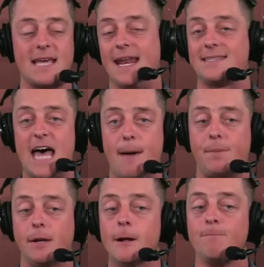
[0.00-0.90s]
and it's
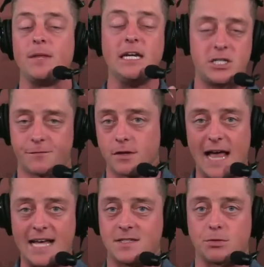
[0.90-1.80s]
happened each of the
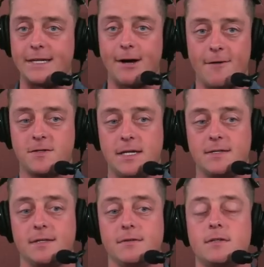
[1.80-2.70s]
last three
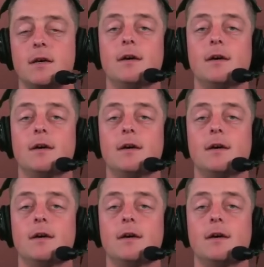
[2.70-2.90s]
offseasons.